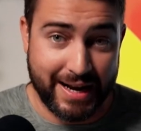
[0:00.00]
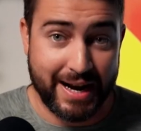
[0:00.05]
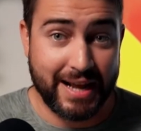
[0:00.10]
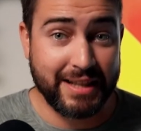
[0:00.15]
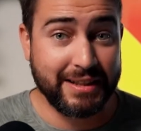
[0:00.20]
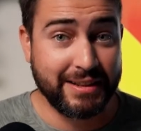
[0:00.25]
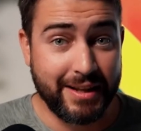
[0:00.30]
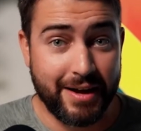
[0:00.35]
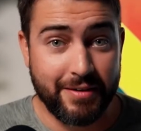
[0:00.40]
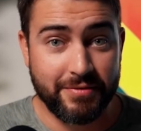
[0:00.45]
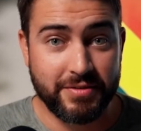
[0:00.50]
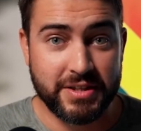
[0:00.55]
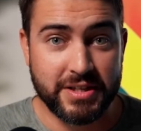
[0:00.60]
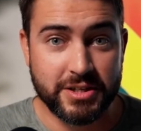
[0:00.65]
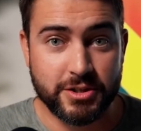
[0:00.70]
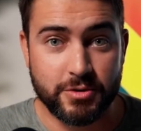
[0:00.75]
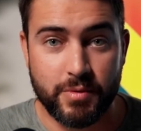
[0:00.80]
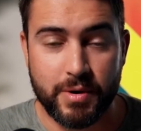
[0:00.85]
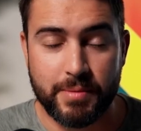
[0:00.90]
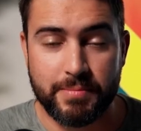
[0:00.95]
And I loved
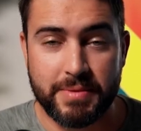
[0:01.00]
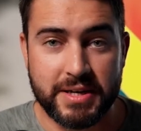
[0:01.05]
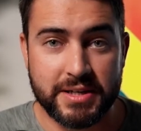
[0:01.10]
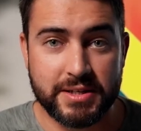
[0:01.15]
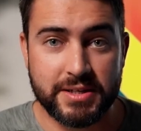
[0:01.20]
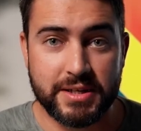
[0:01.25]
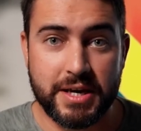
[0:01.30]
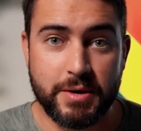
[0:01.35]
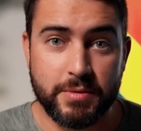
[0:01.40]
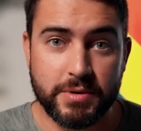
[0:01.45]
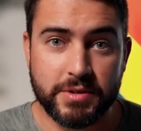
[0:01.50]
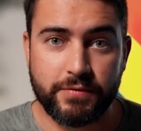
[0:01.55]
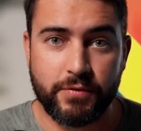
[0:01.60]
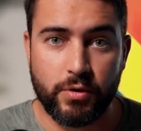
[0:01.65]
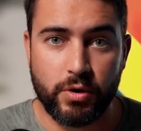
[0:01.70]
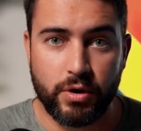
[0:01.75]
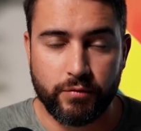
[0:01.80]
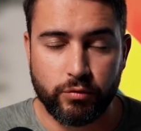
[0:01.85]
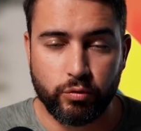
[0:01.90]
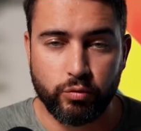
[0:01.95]
this one because it was
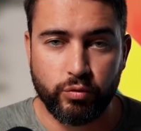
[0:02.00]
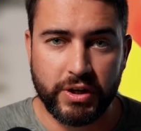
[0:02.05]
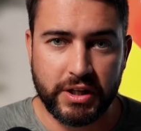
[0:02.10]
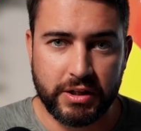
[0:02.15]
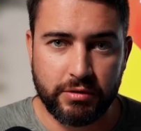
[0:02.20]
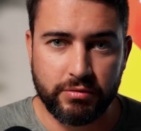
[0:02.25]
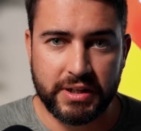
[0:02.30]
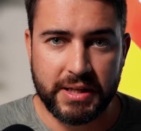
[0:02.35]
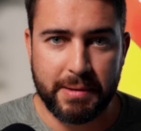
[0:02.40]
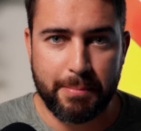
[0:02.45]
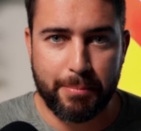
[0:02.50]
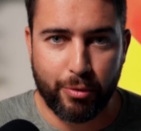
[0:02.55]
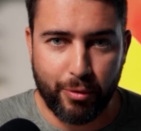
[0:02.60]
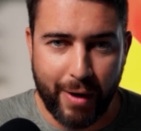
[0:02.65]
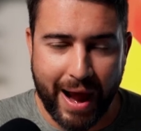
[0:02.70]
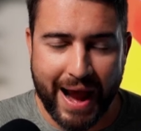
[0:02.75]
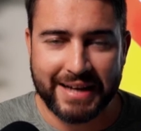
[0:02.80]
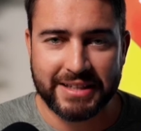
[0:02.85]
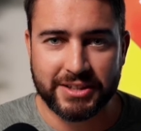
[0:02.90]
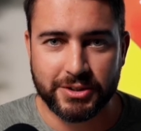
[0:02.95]
full of really, really
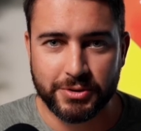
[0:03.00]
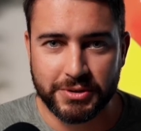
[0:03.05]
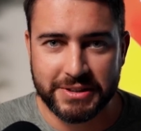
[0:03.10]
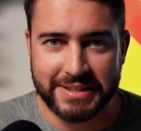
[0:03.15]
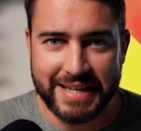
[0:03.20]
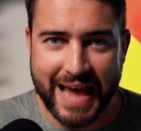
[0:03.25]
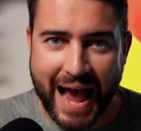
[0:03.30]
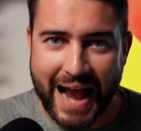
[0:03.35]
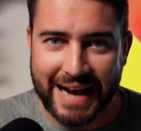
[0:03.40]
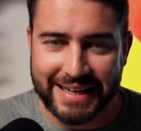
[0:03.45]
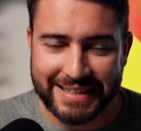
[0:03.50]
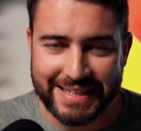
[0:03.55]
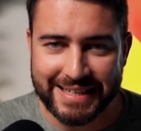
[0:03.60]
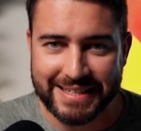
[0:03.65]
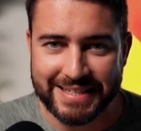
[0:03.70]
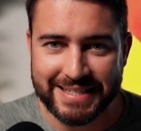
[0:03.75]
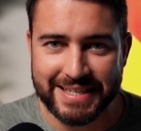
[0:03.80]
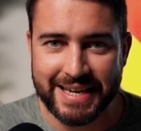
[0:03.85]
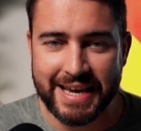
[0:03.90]
practical tactics